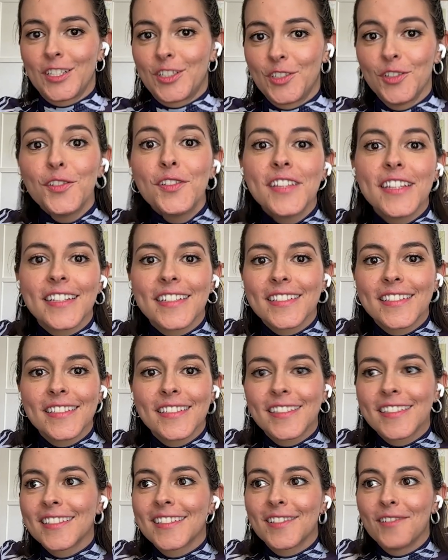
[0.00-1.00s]
do
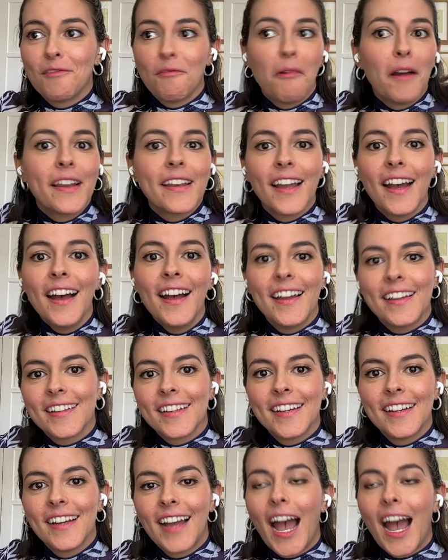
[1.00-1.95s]
this because why not?